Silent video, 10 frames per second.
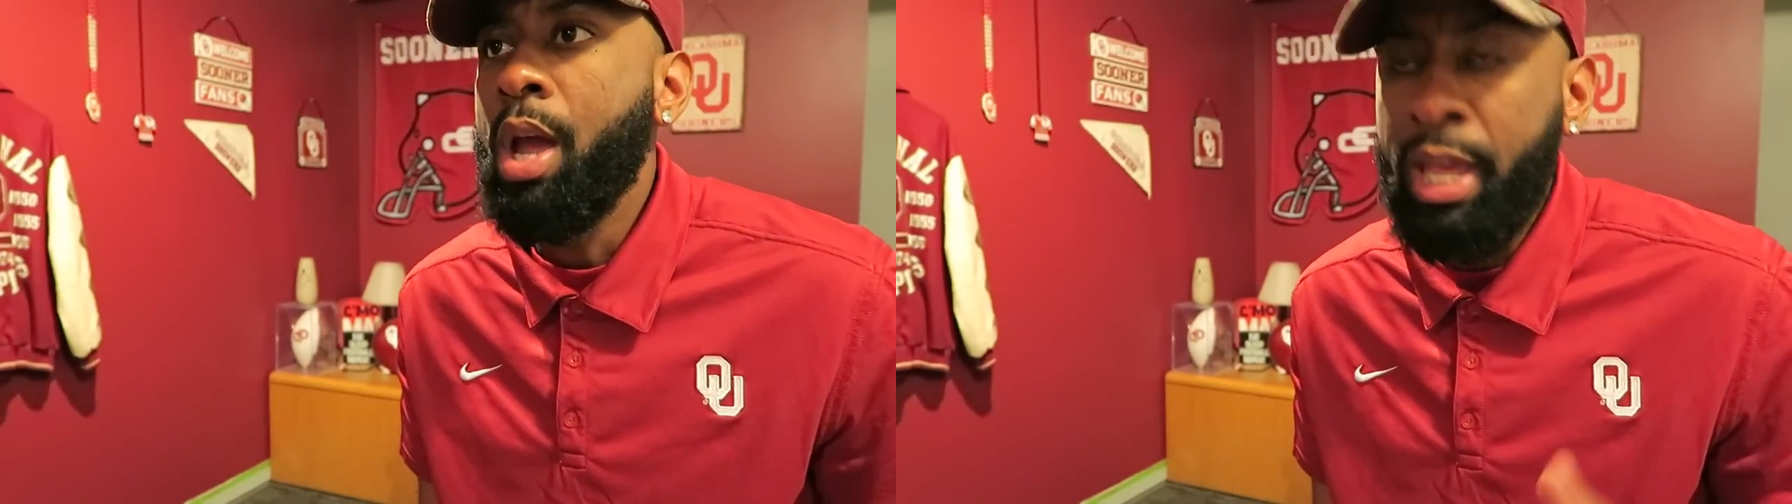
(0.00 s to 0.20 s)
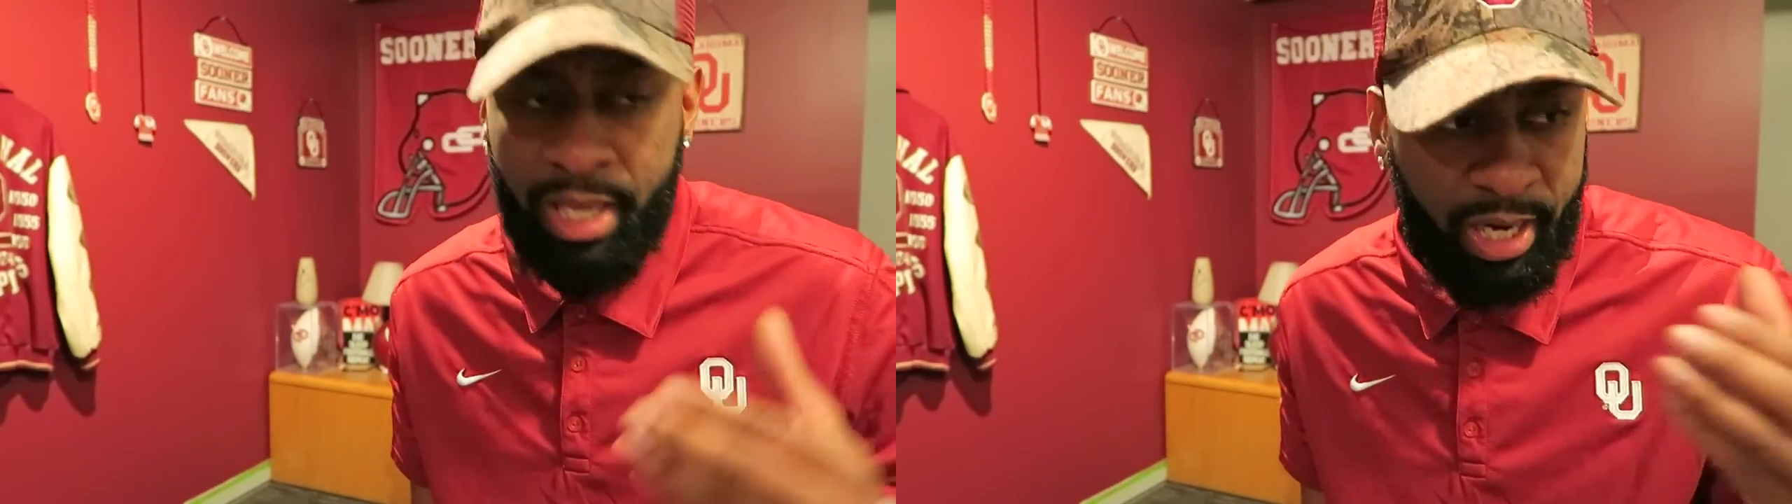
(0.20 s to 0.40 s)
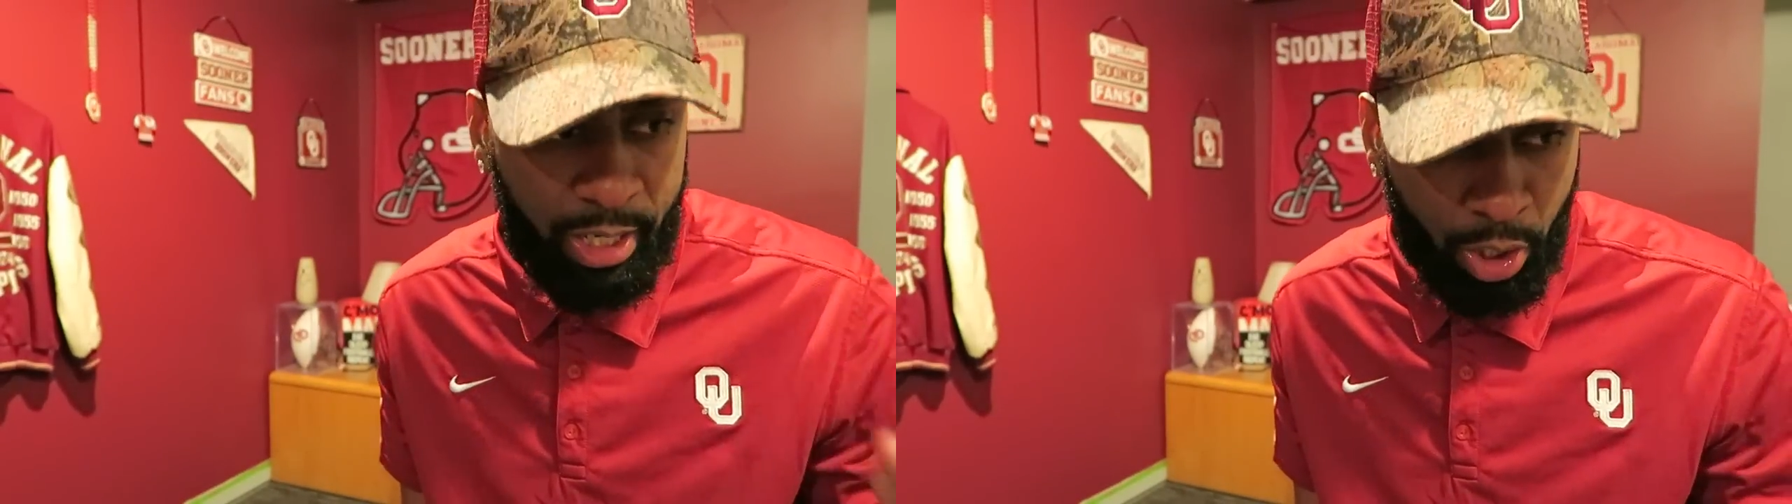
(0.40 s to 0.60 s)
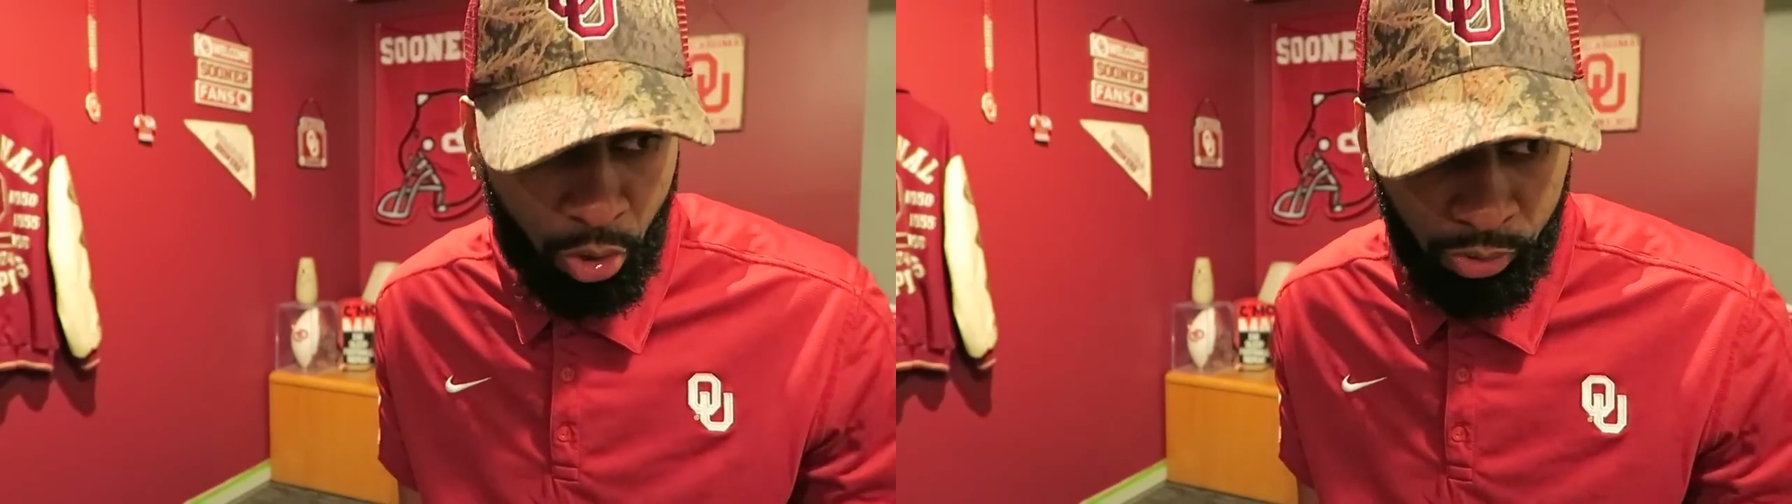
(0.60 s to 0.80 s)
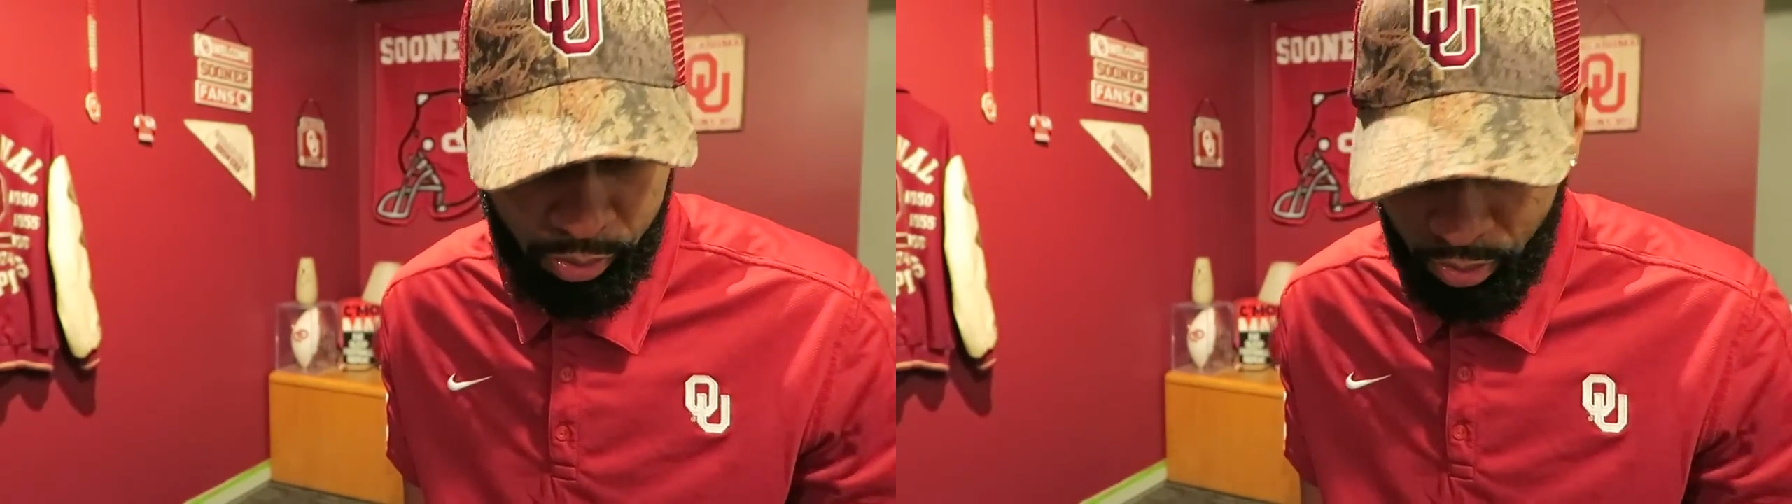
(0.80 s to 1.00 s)
And then he
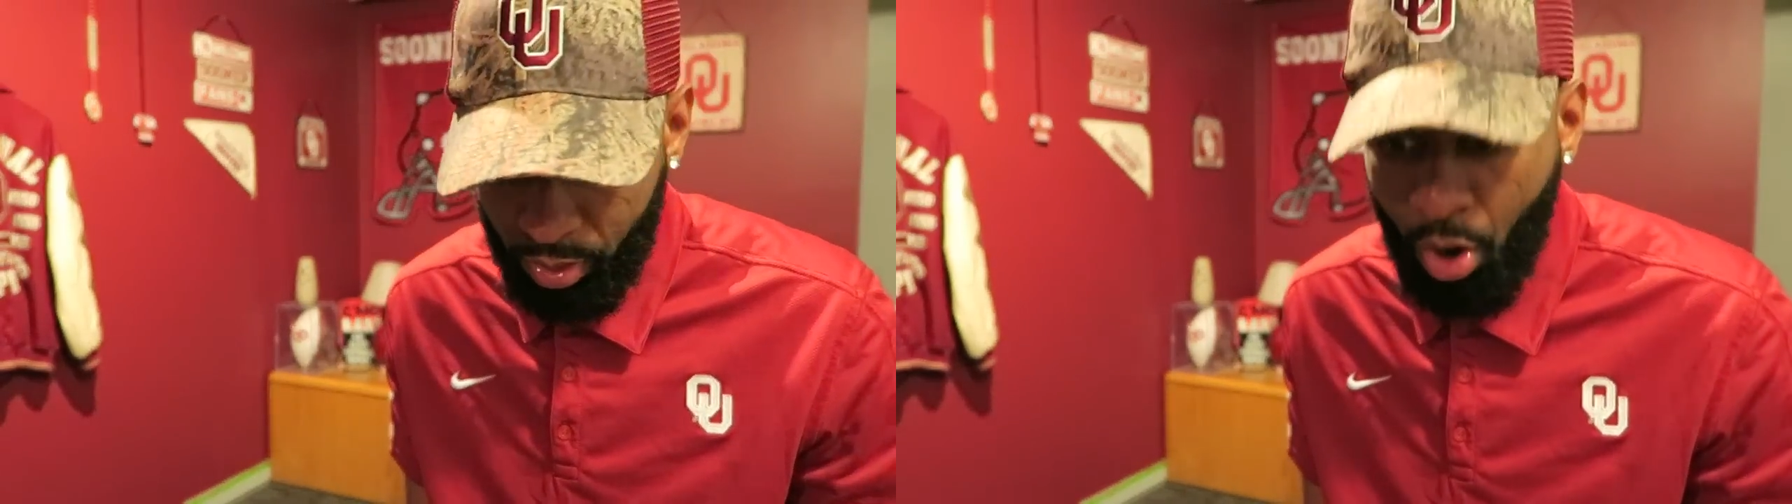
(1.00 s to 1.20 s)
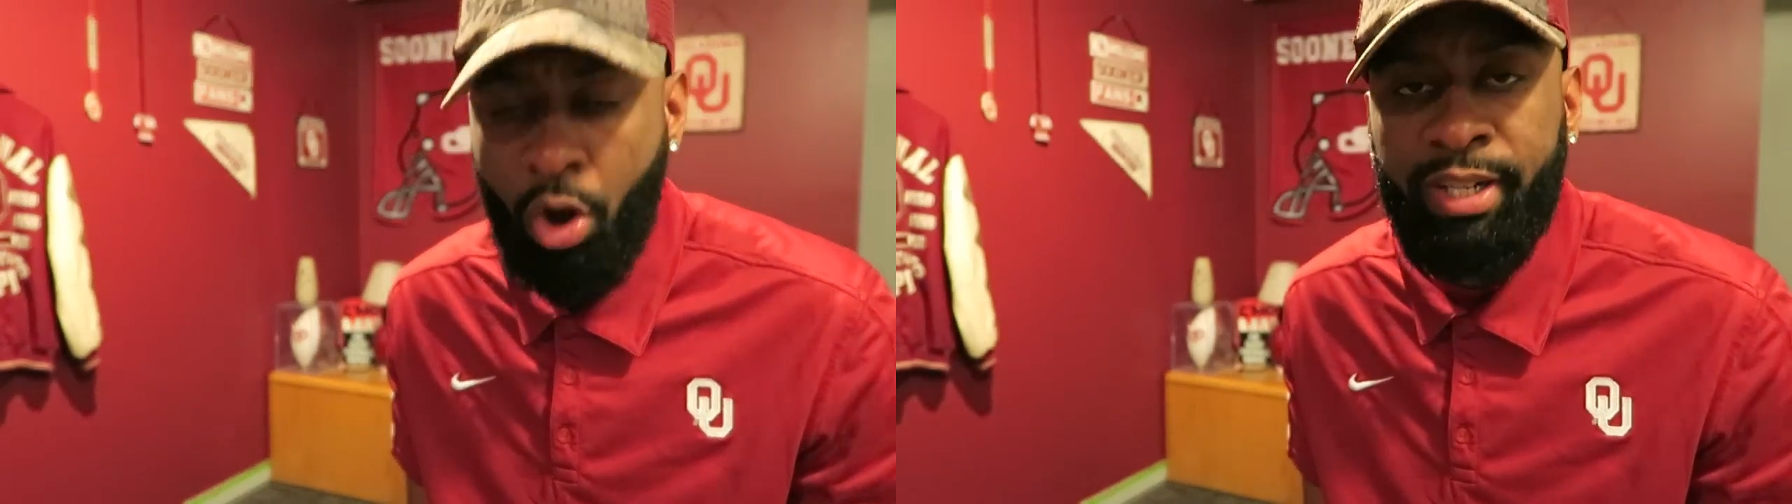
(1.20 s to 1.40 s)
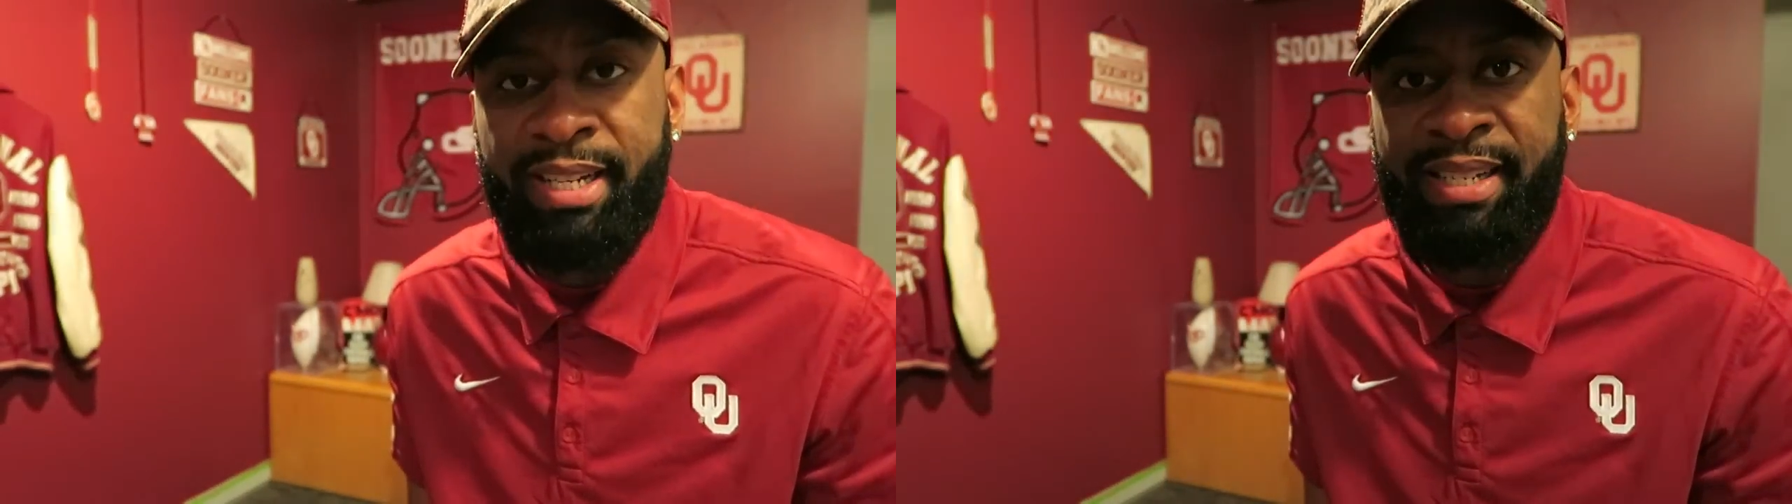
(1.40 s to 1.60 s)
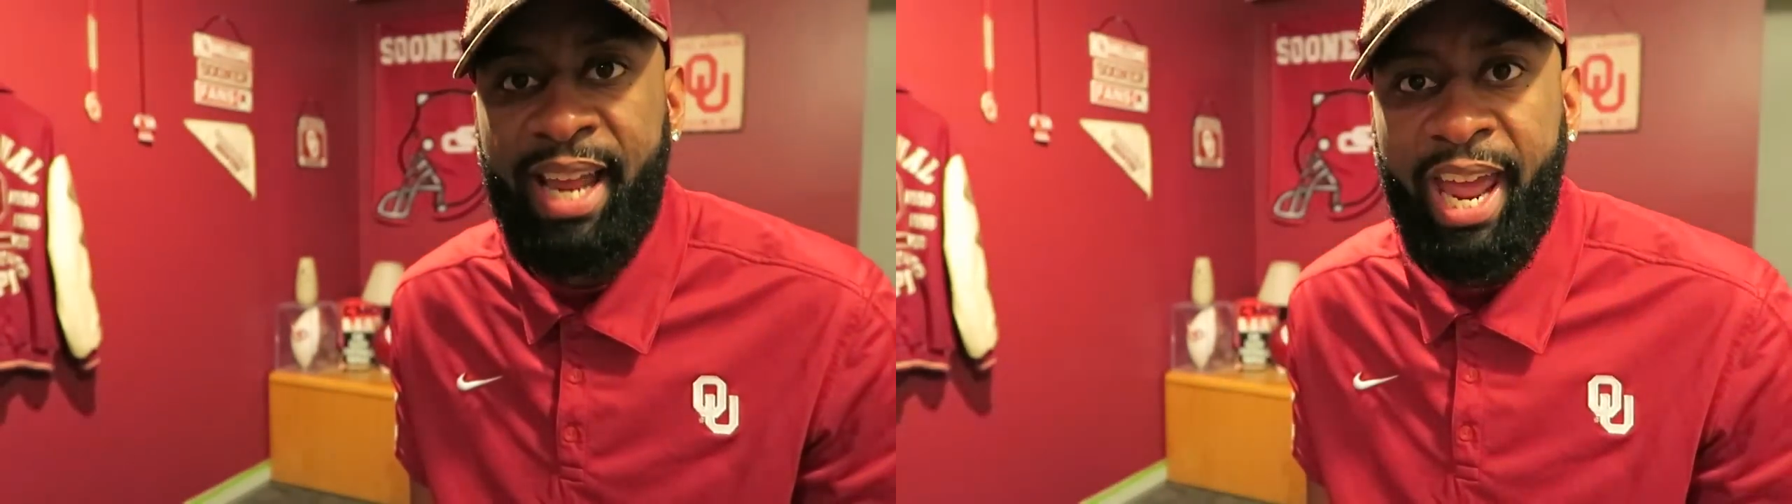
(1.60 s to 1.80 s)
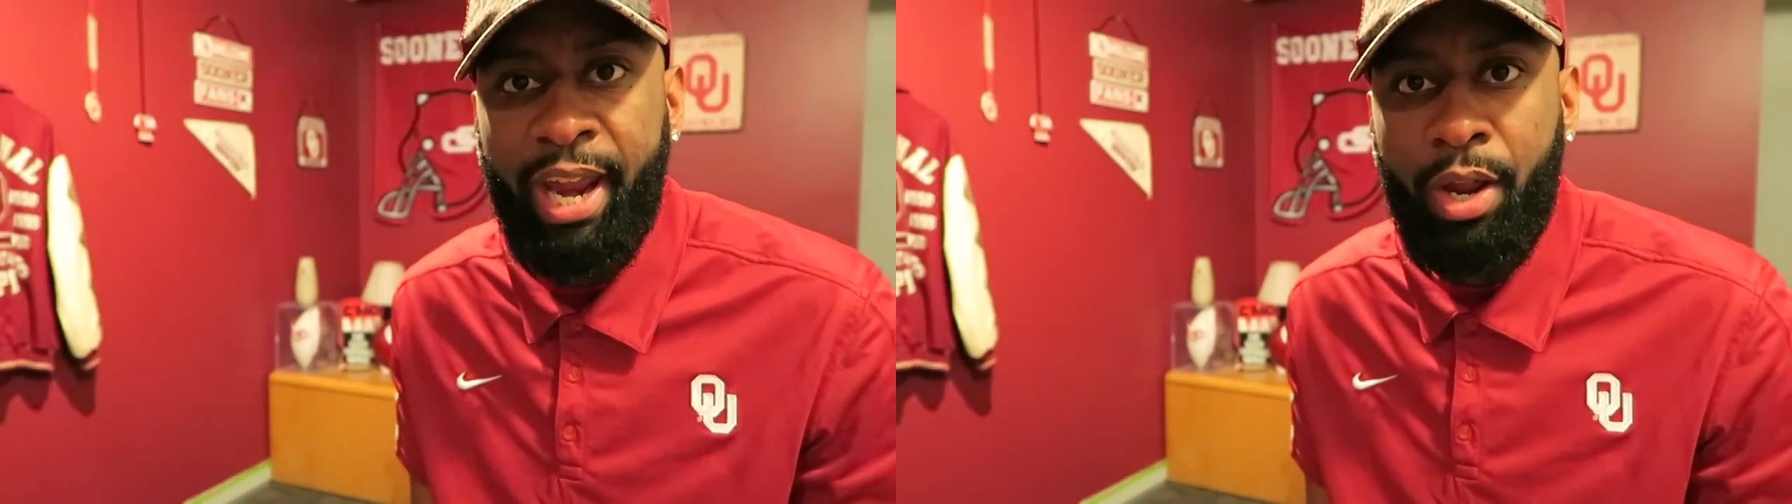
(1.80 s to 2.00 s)
goes on to
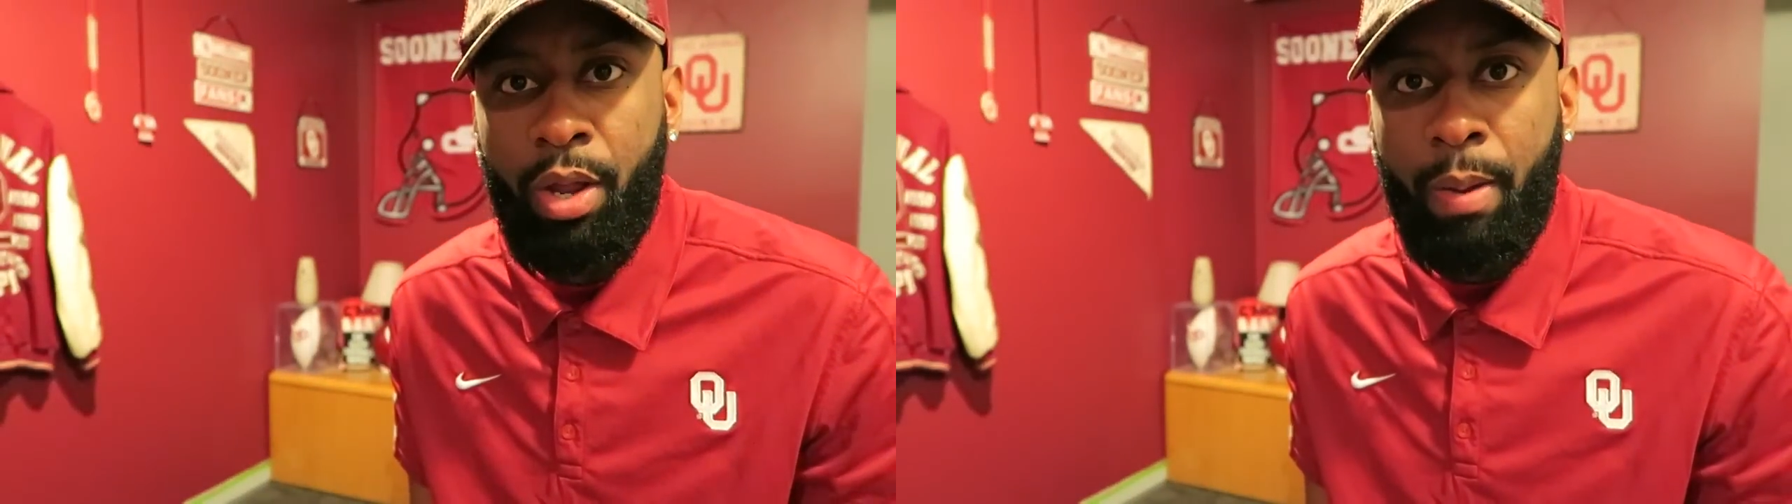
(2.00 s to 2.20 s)
say,